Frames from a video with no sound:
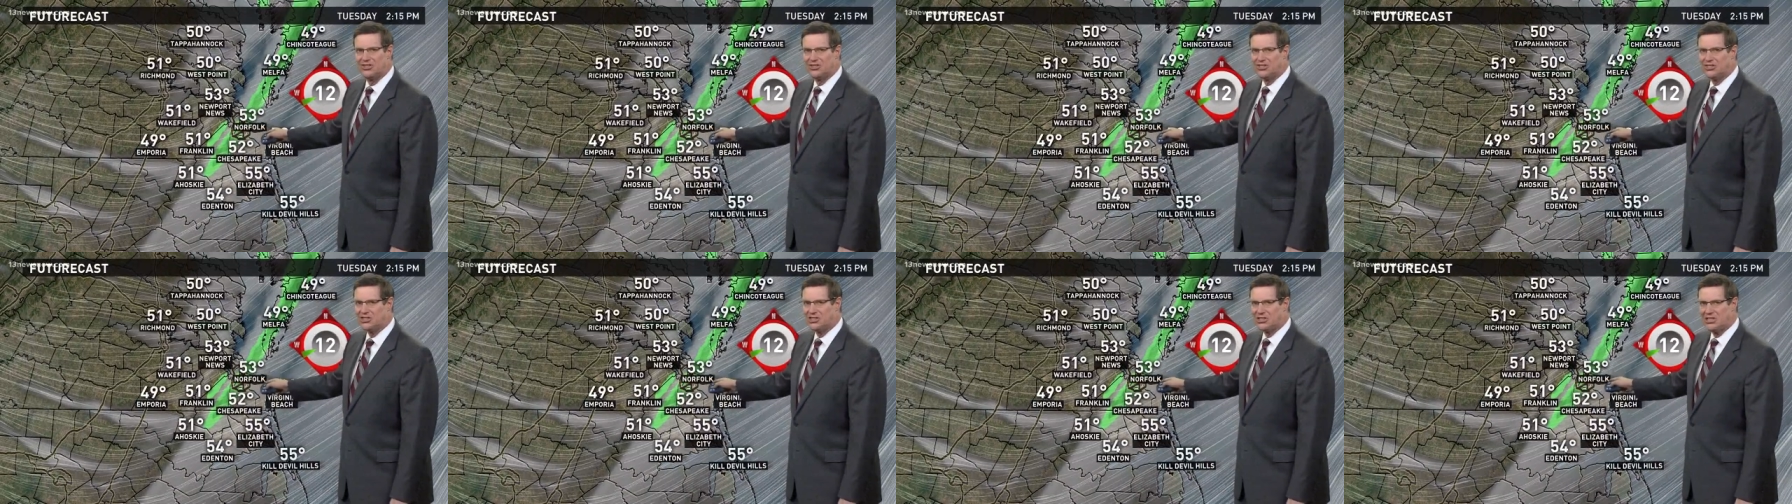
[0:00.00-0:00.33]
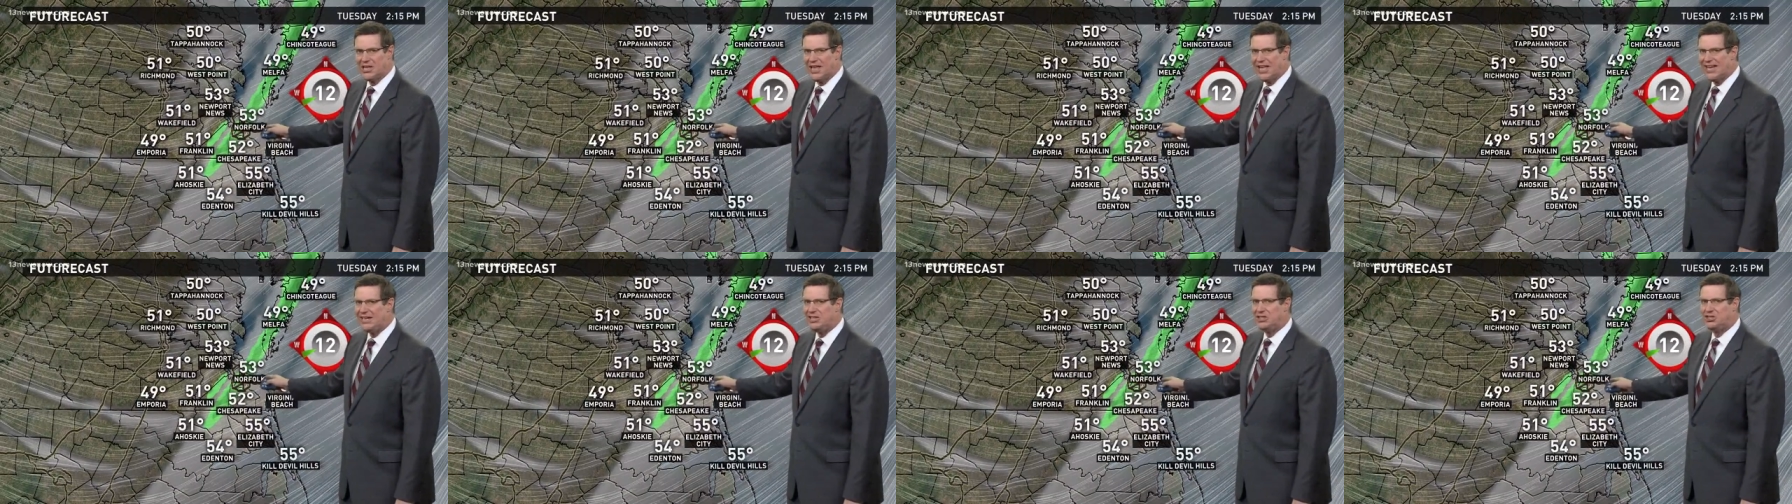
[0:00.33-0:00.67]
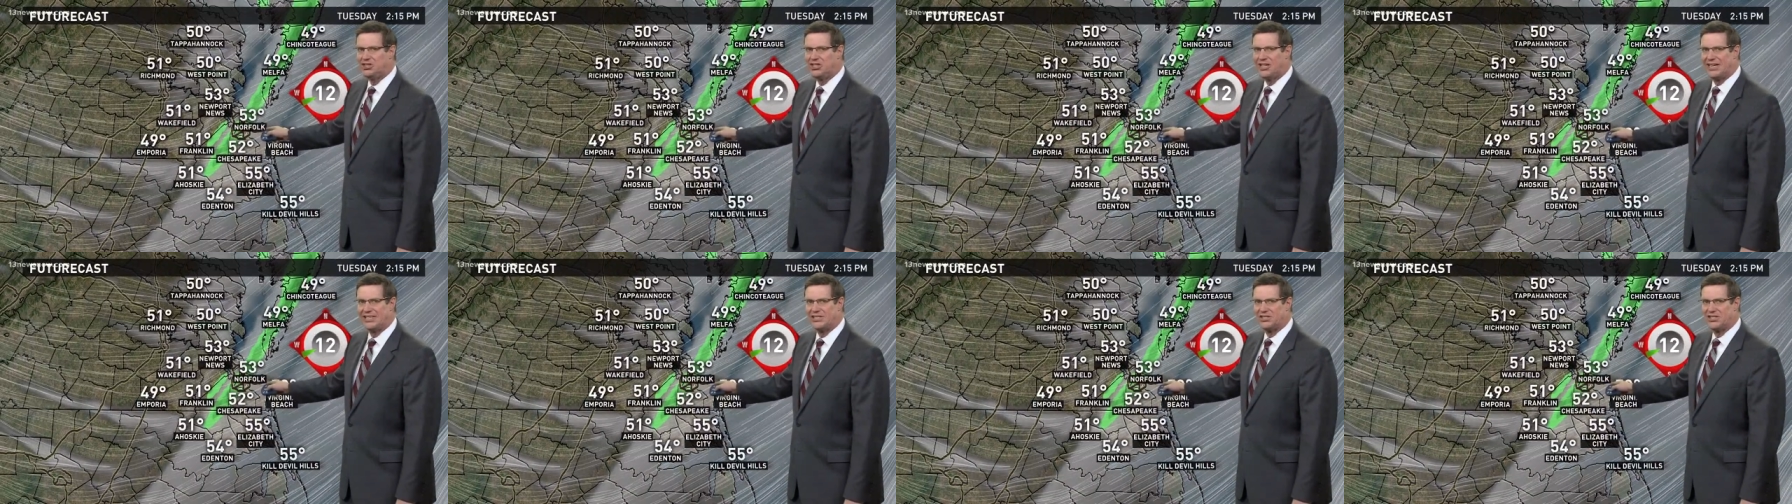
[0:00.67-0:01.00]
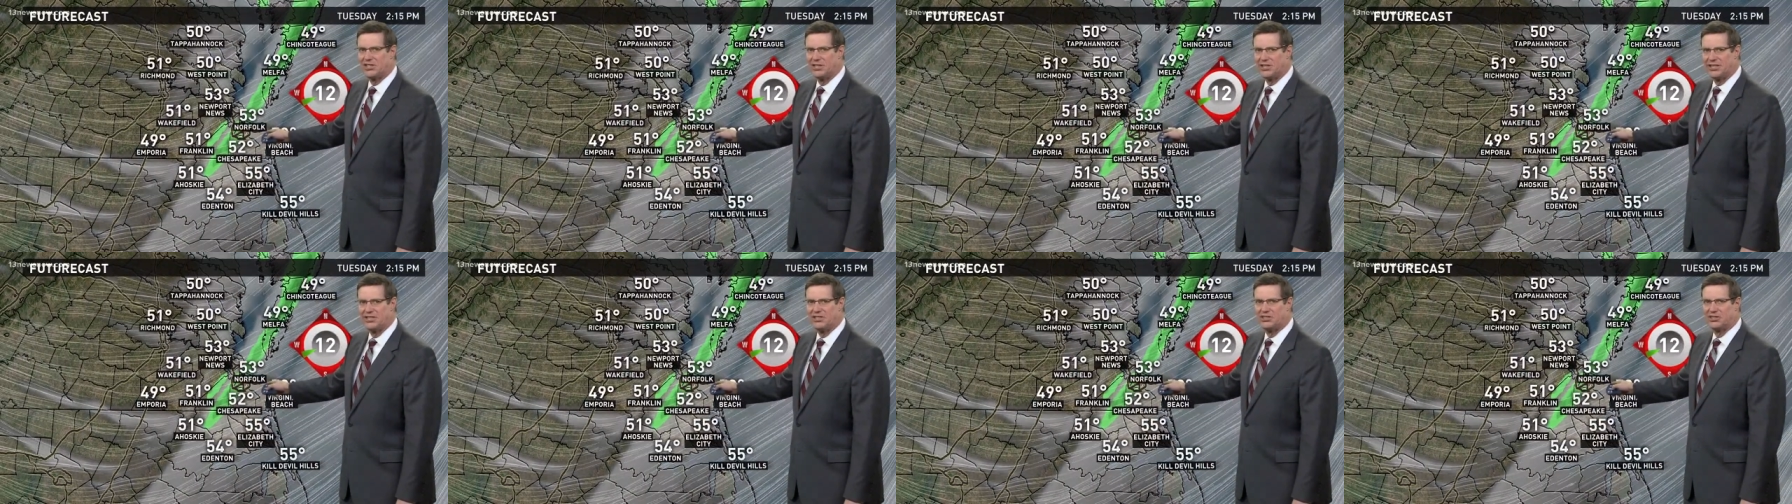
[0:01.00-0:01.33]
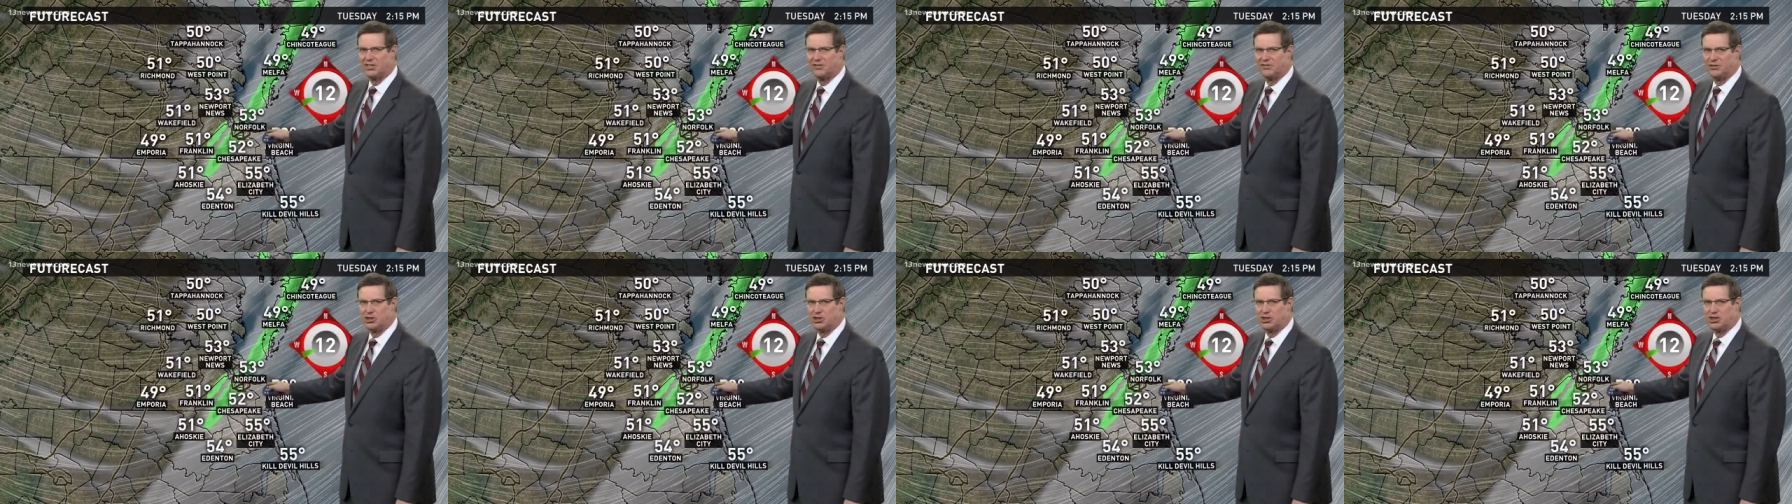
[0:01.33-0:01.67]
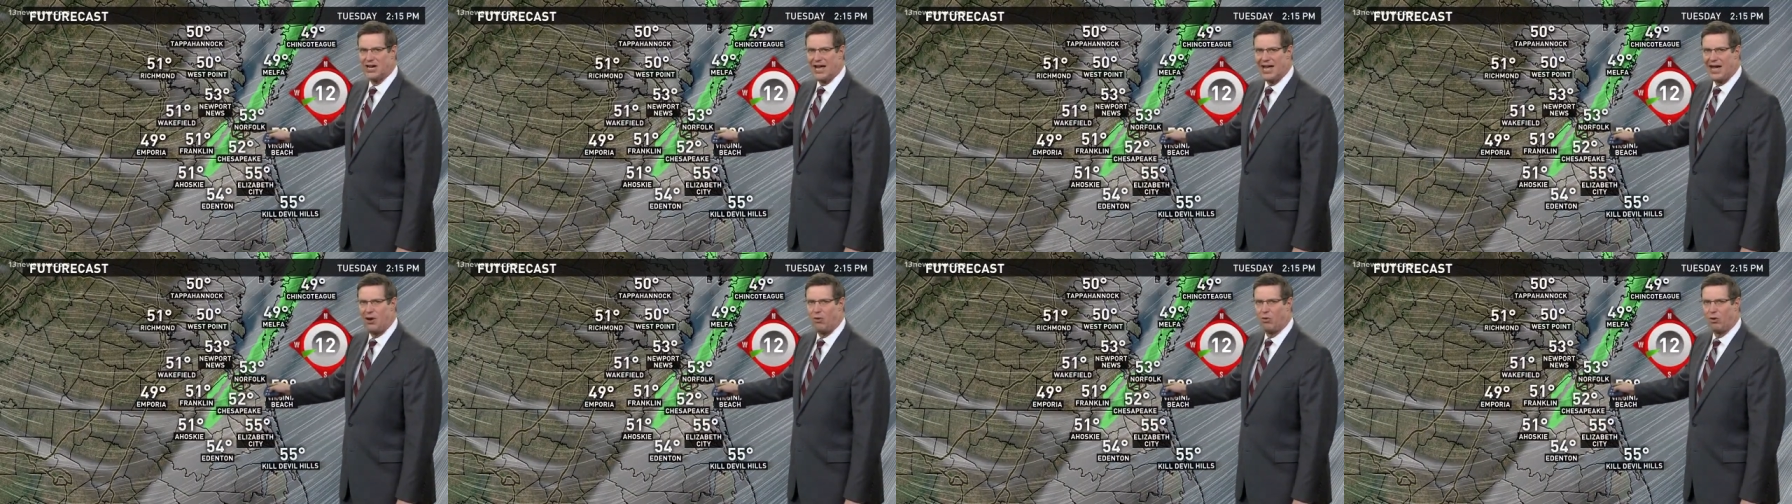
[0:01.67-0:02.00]
a slight chance at least of a
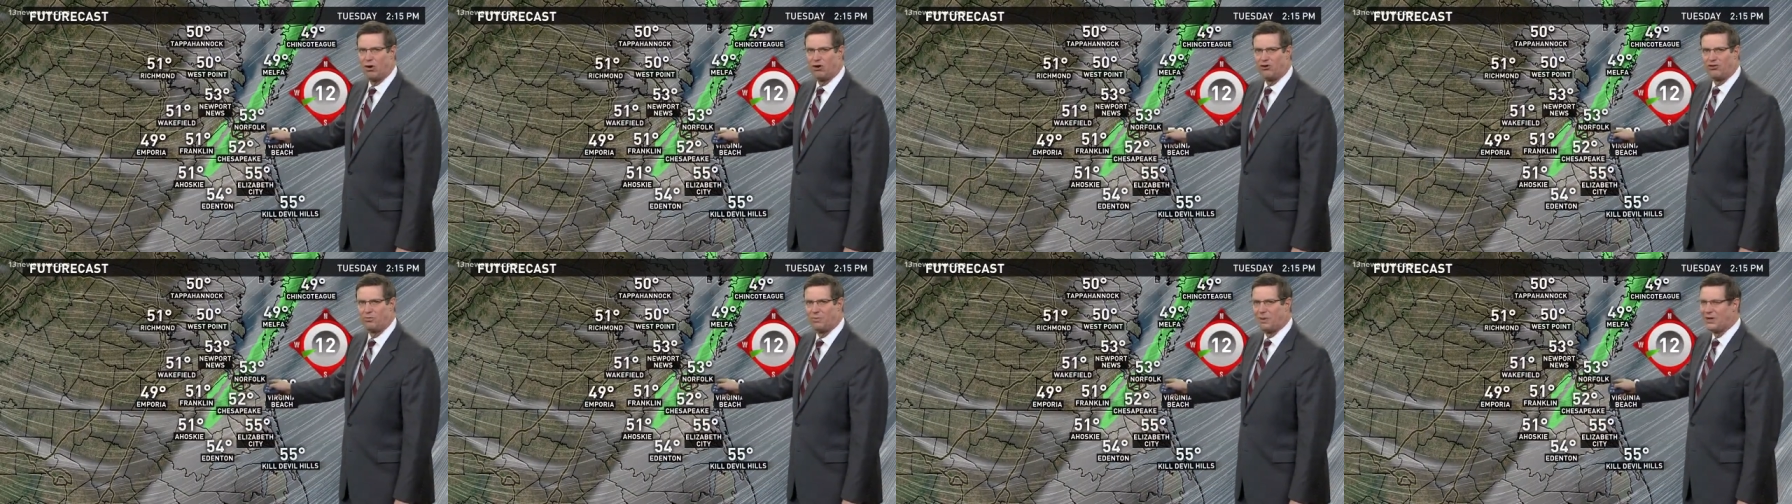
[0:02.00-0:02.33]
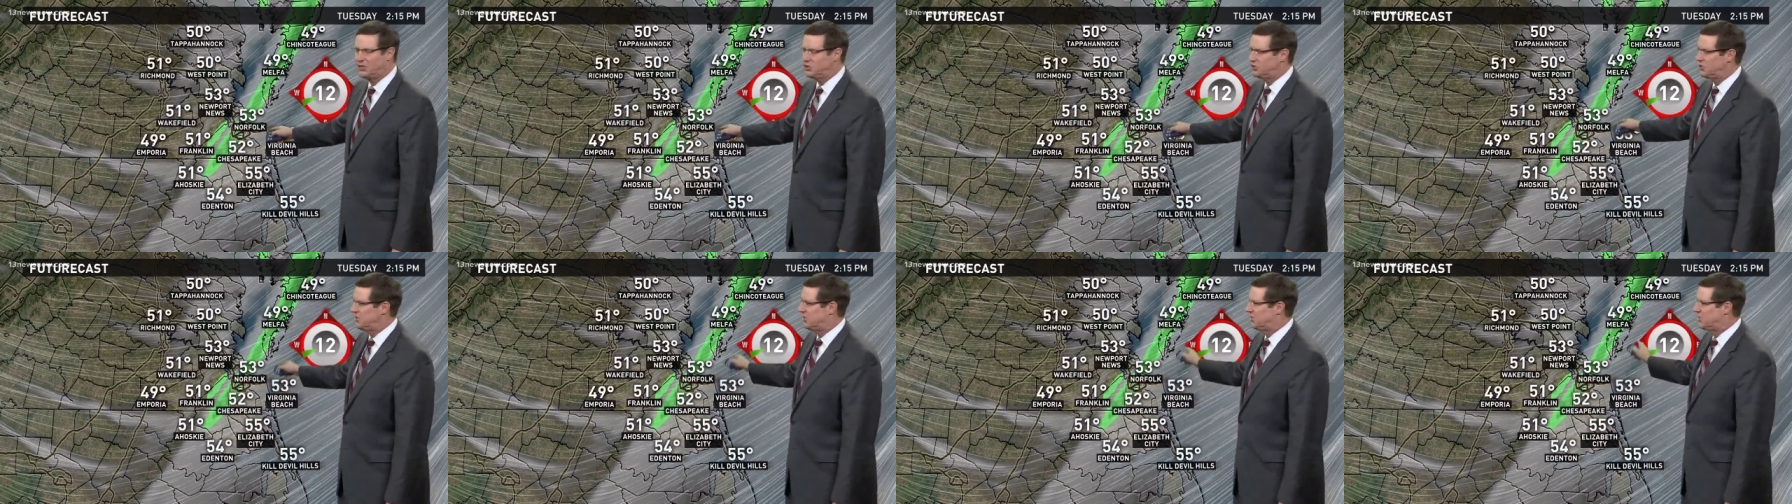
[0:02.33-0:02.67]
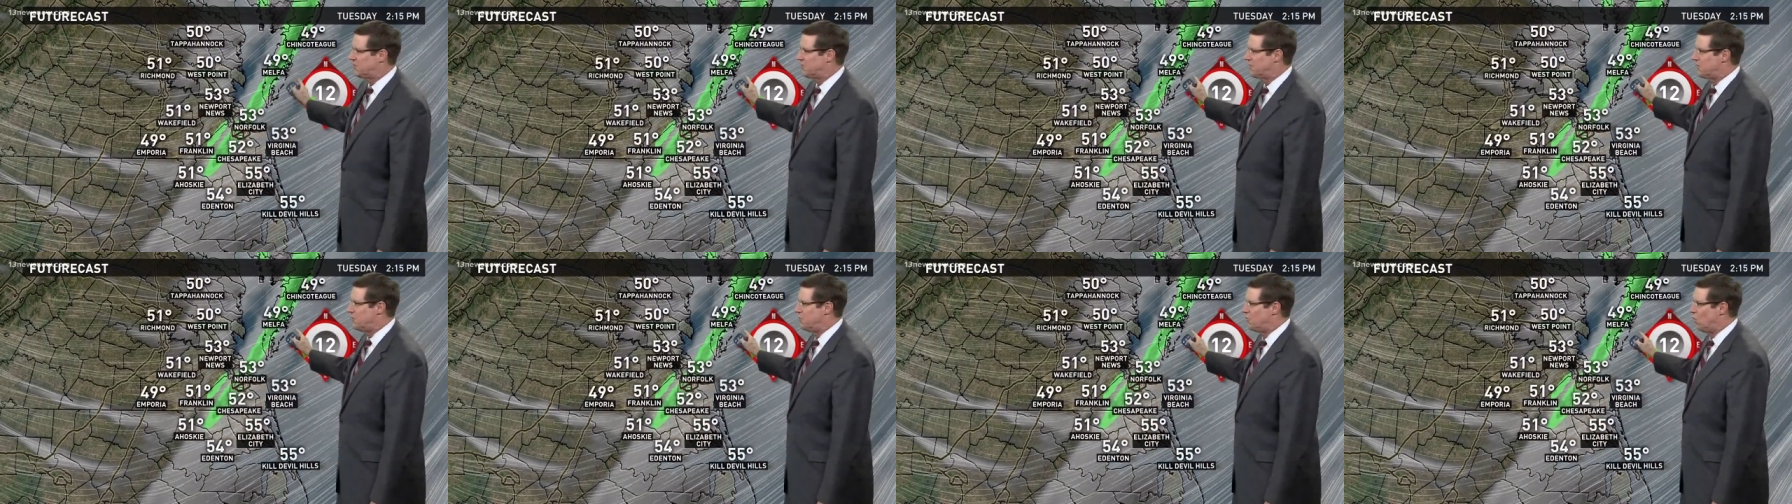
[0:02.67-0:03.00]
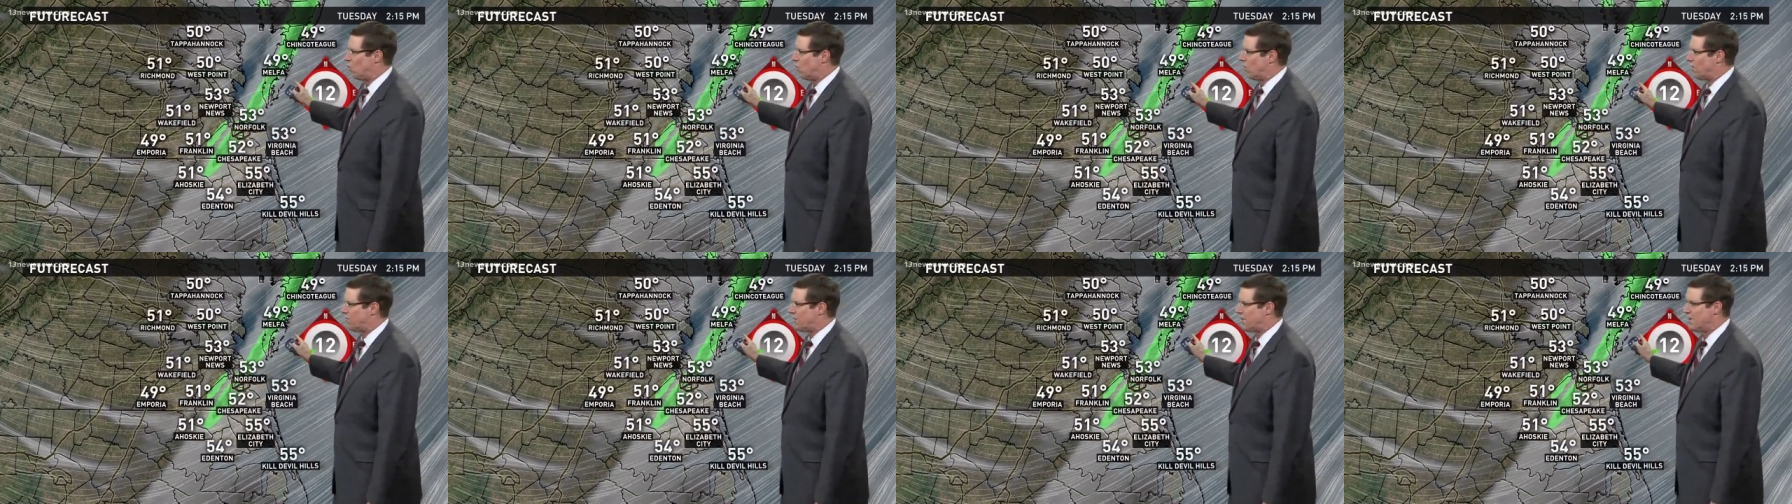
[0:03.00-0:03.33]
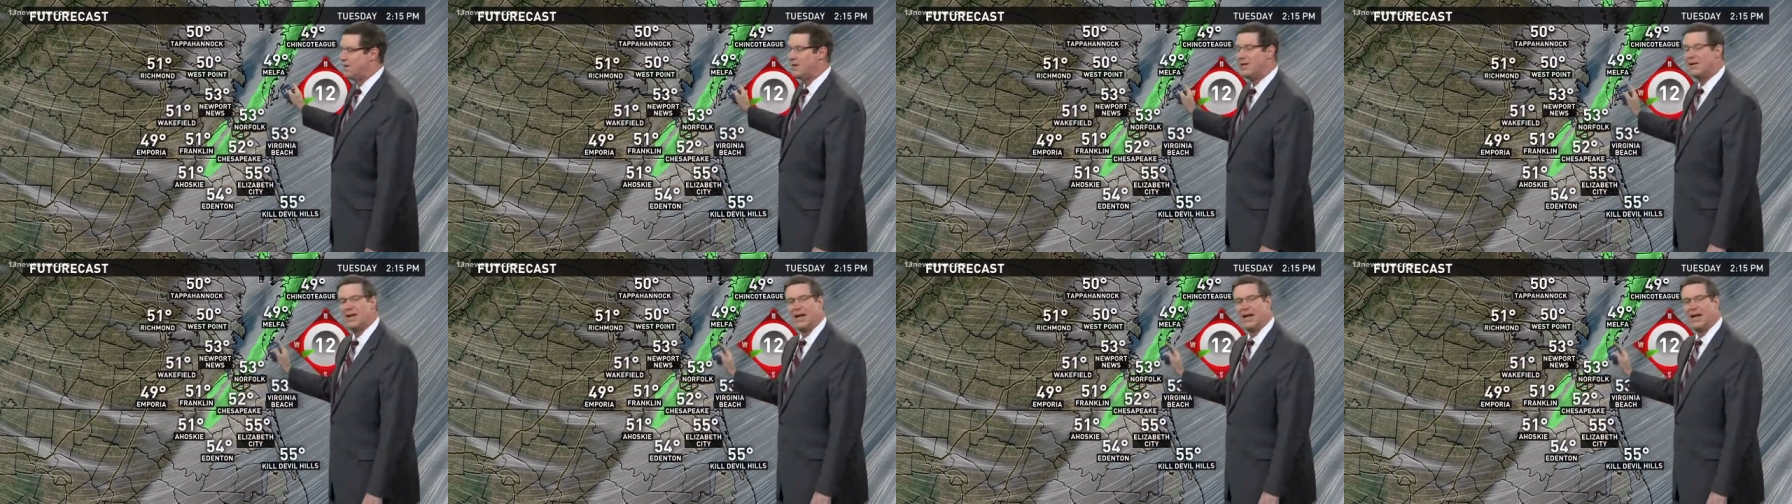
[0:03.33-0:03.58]
shower, especially to the north.